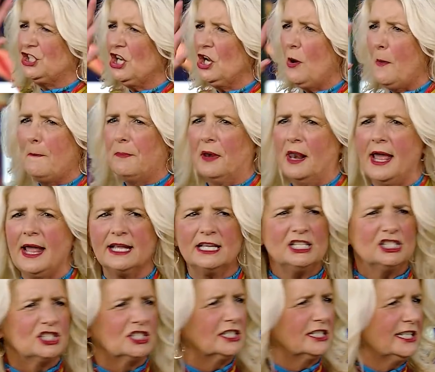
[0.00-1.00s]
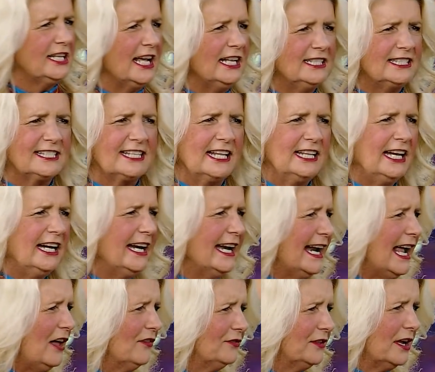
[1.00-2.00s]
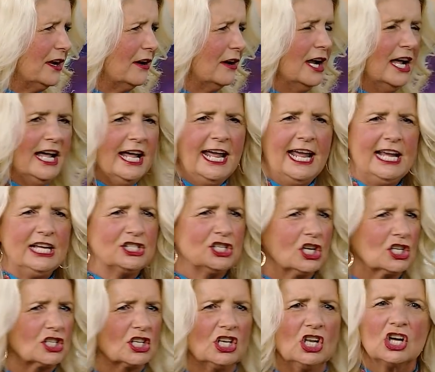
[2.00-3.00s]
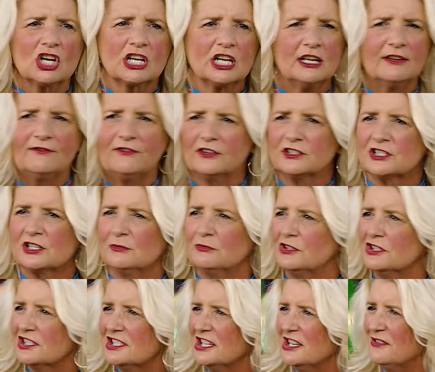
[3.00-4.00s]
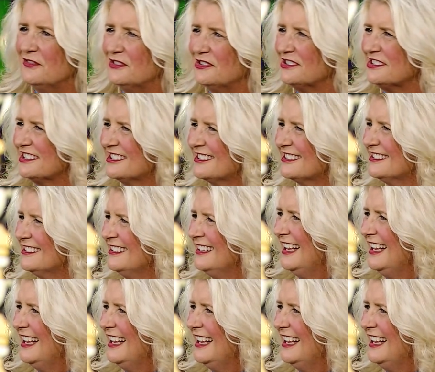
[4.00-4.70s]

still, he's sending it out there. He's just looking for some receivers.